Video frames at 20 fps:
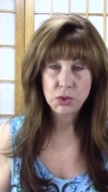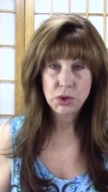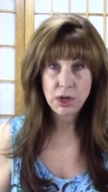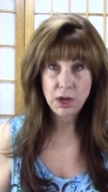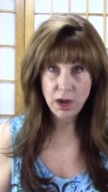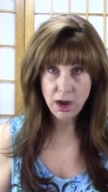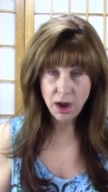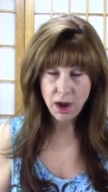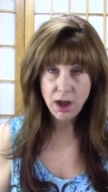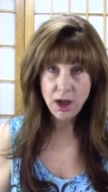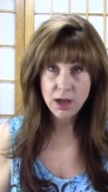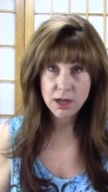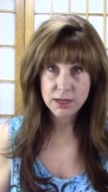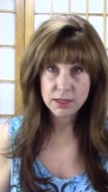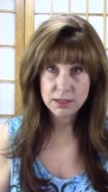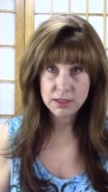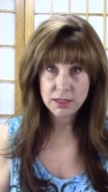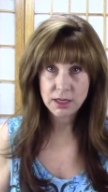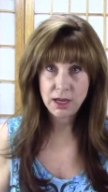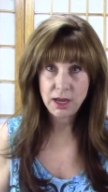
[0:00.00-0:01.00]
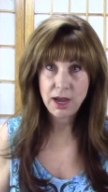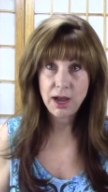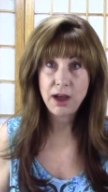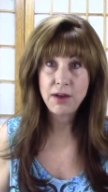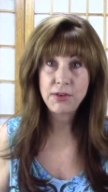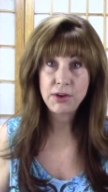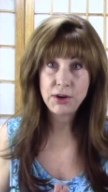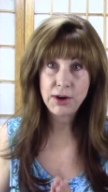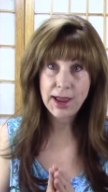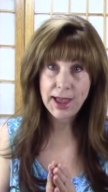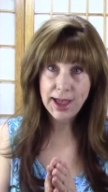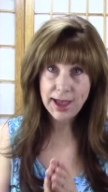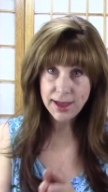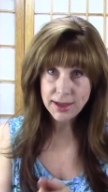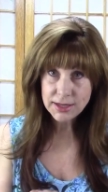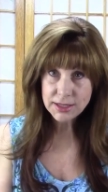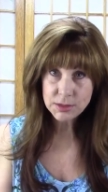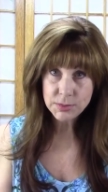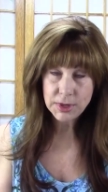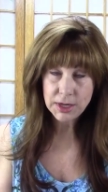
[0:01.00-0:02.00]
cause of her
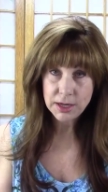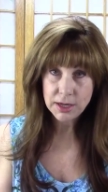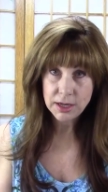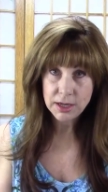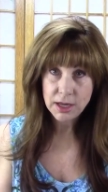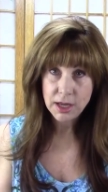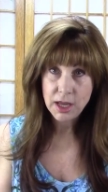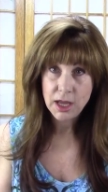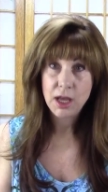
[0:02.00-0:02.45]
asthma